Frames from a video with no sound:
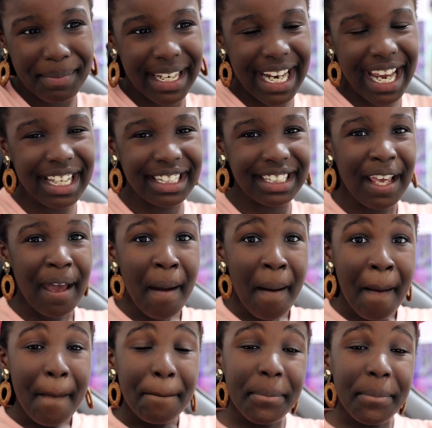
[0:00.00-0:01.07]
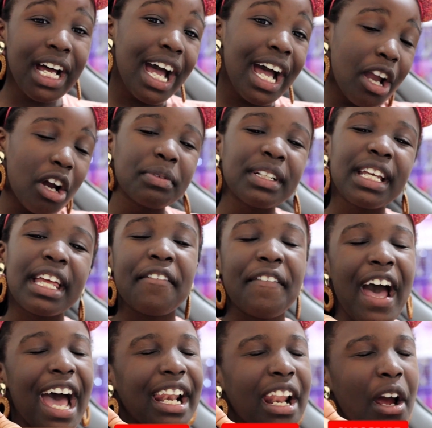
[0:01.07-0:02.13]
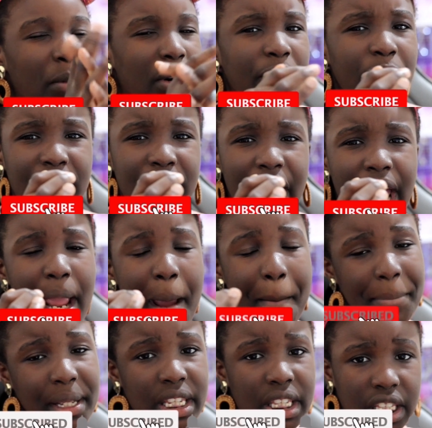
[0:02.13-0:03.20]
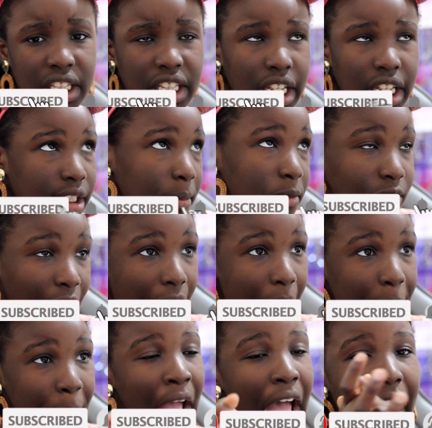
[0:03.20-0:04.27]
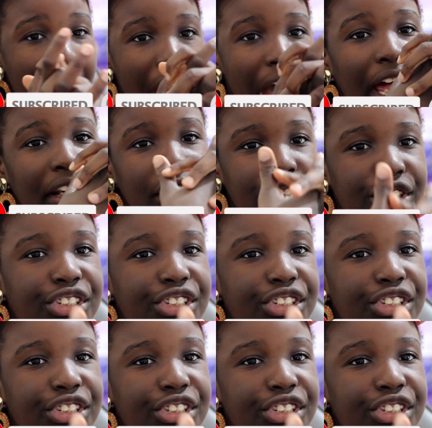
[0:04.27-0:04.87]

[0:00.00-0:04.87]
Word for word: minutes. But I hope you guys have had a wonderful day. Please subscribe and